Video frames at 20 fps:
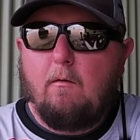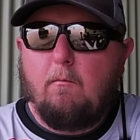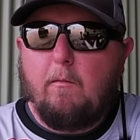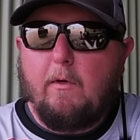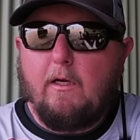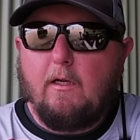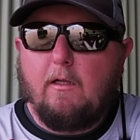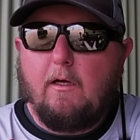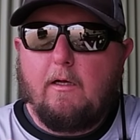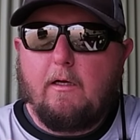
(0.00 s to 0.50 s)

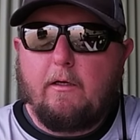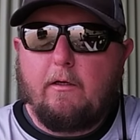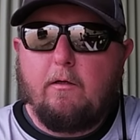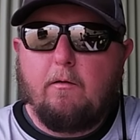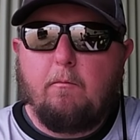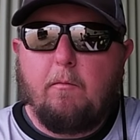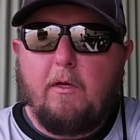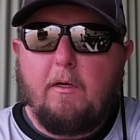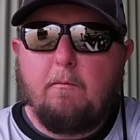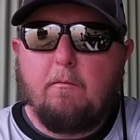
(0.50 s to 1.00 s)
Met a lot of
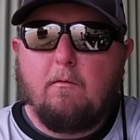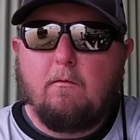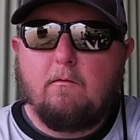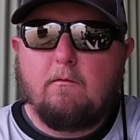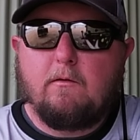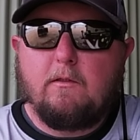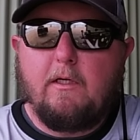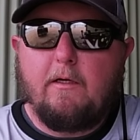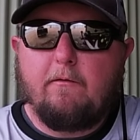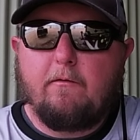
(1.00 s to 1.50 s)
good people,
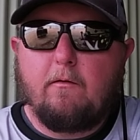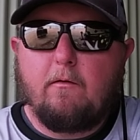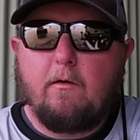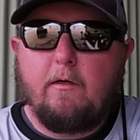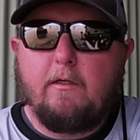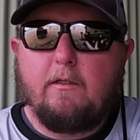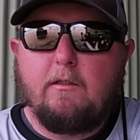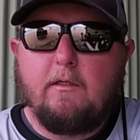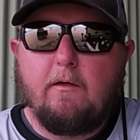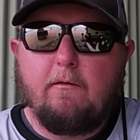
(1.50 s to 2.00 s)
Jeff
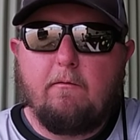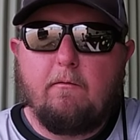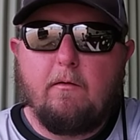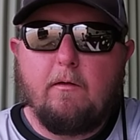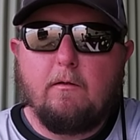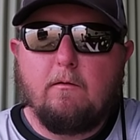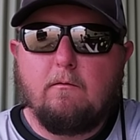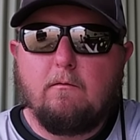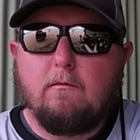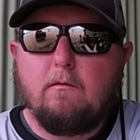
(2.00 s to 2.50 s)
Creek, Jeff
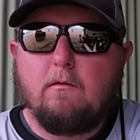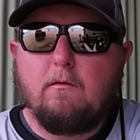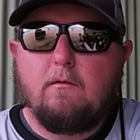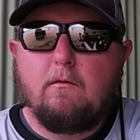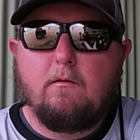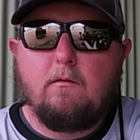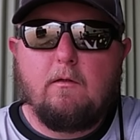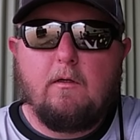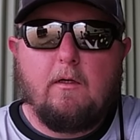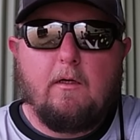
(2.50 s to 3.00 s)

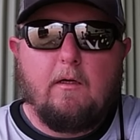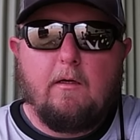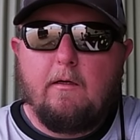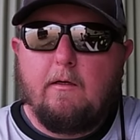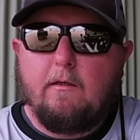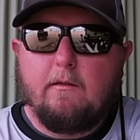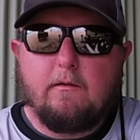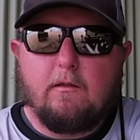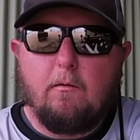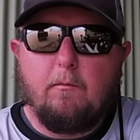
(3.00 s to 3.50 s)
Reynolds,
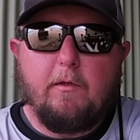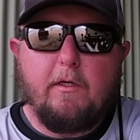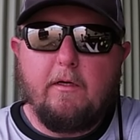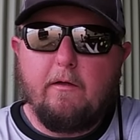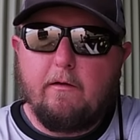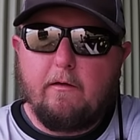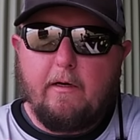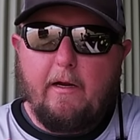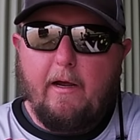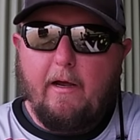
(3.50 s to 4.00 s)
so many
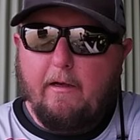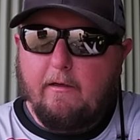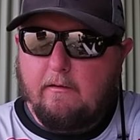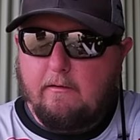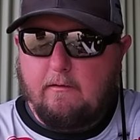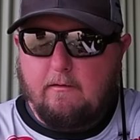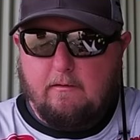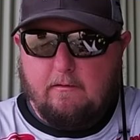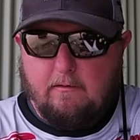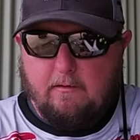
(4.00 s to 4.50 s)
other
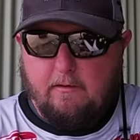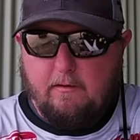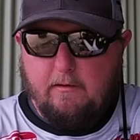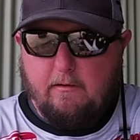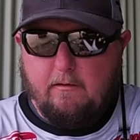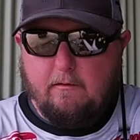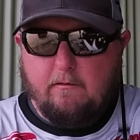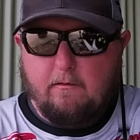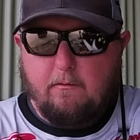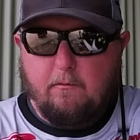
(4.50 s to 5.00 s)
guys.
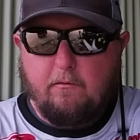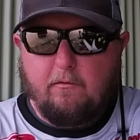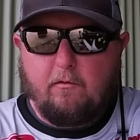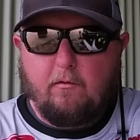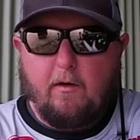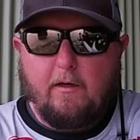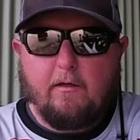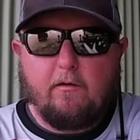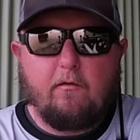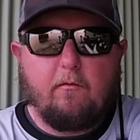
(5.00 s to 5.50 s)
It was a
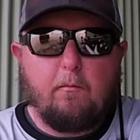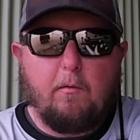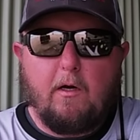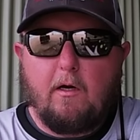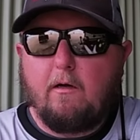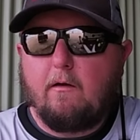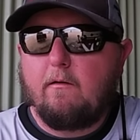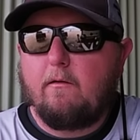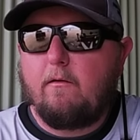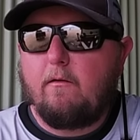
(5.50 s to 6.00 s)
great
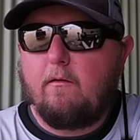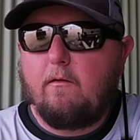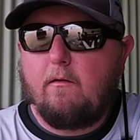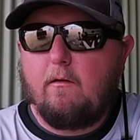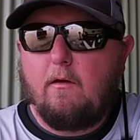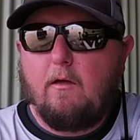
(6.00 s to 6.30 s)
experience.